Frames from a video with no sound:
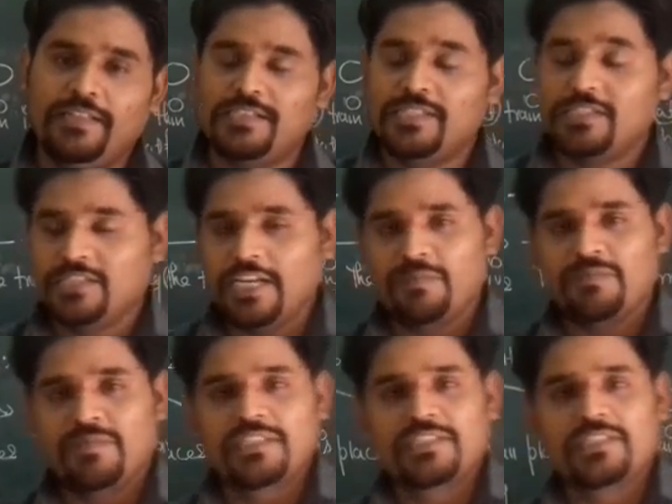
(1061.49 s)
This
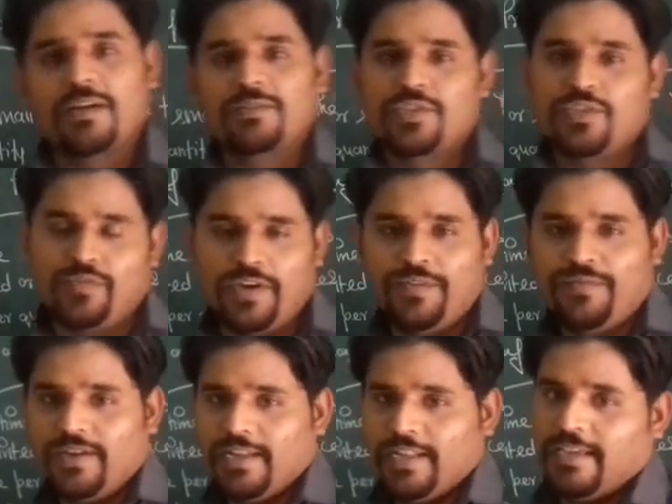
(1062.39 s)
statement sounds very
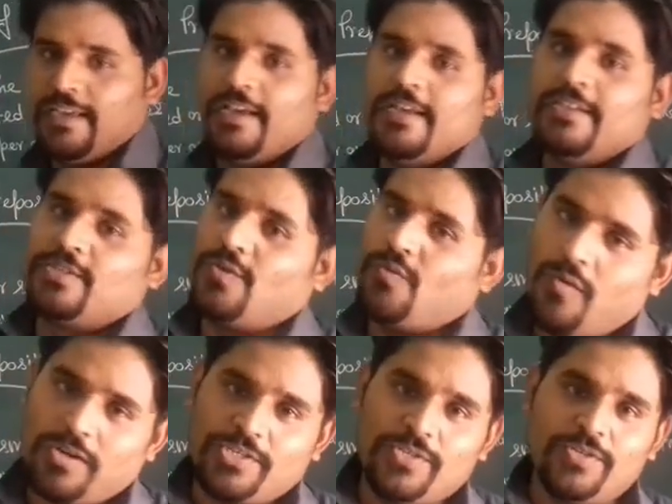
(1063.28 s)
funny. So
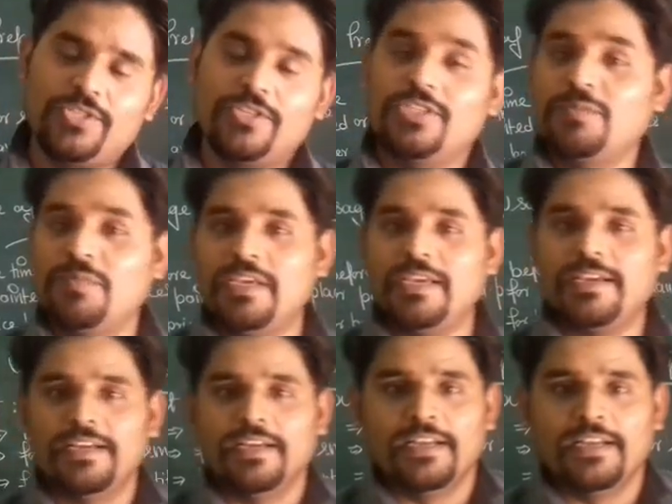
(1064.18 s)
what you should speak